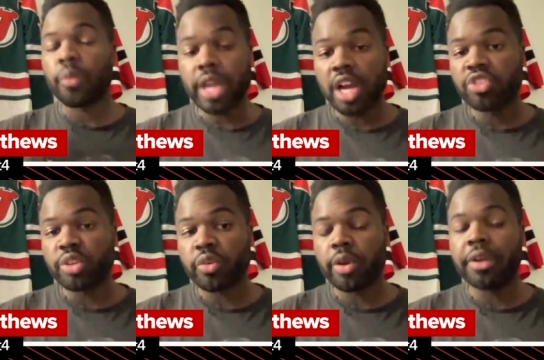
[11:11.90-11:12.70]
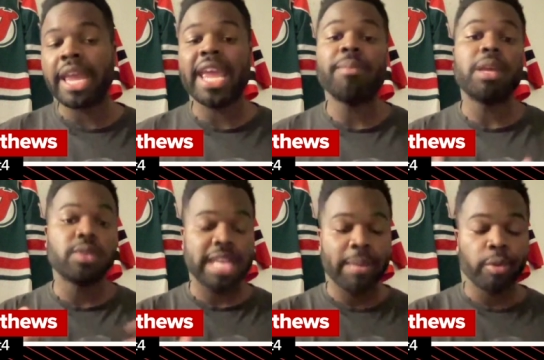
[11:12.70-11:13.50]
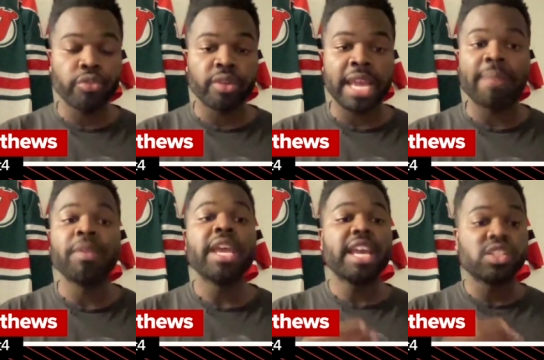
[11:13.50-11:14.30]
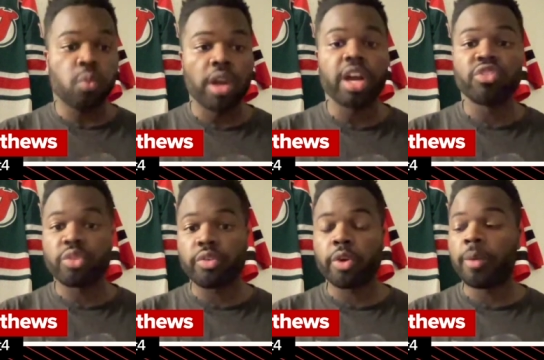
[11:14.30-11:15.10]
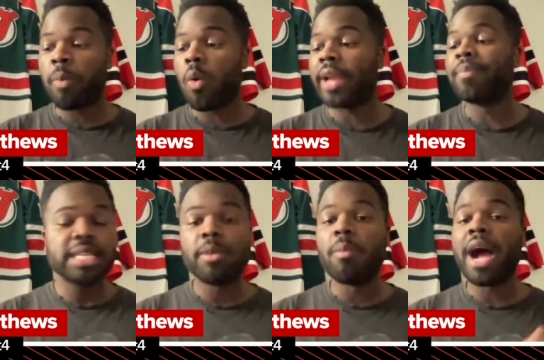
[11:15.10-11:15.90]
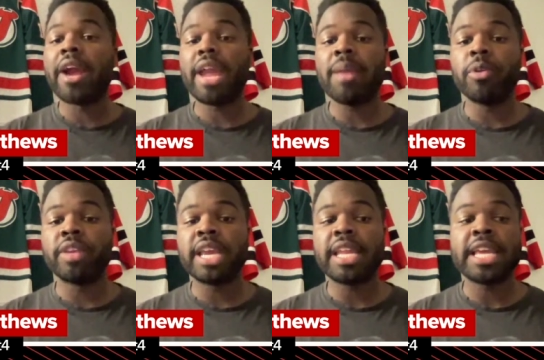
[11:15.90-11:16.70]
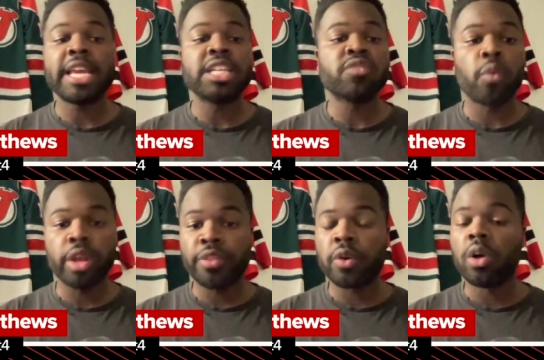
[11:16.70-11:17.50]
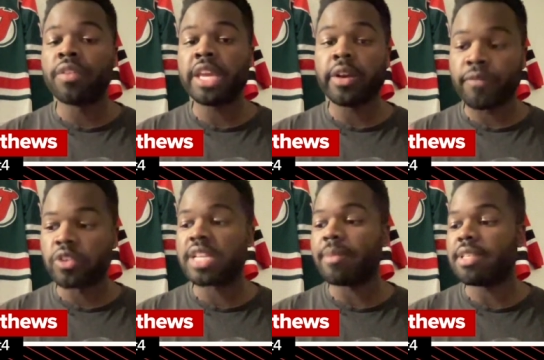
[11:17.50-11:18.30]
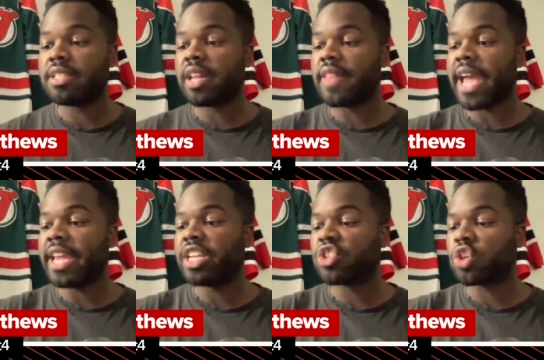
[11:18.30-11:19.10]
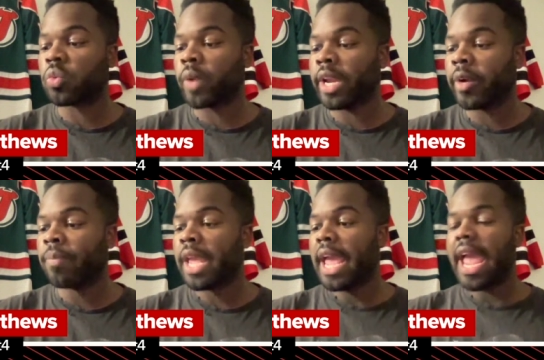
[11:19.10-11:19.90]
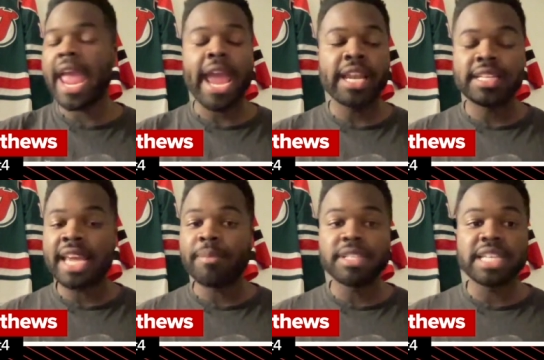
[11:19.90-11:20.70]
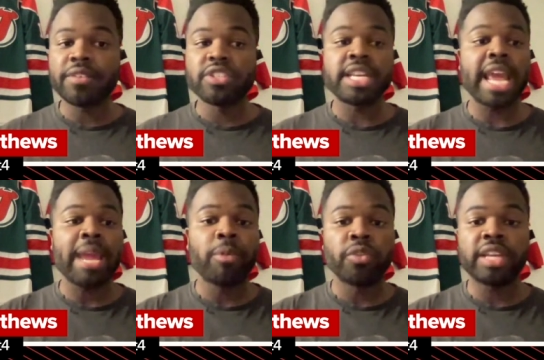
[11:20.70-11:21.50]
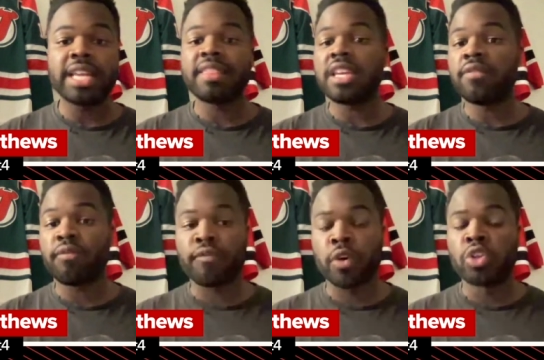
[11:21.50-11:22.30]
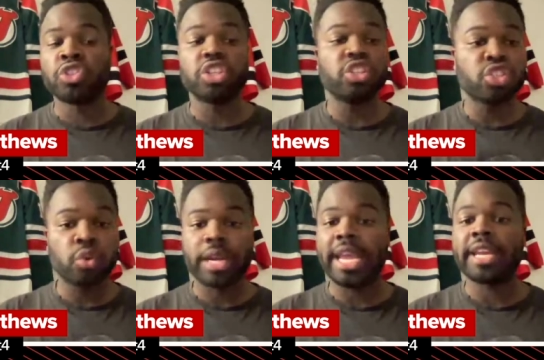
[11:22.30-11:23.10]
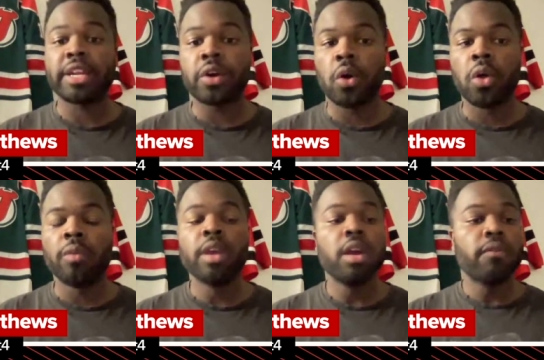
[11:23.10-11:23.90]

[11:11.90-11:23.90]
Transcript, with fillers: three hundredth career game, he was able to get his one hundredth career point. Timo Meier able to get his fortieth goal of the year, first time he's done that in his career. And Damon Severson able to get the first shorthanded goal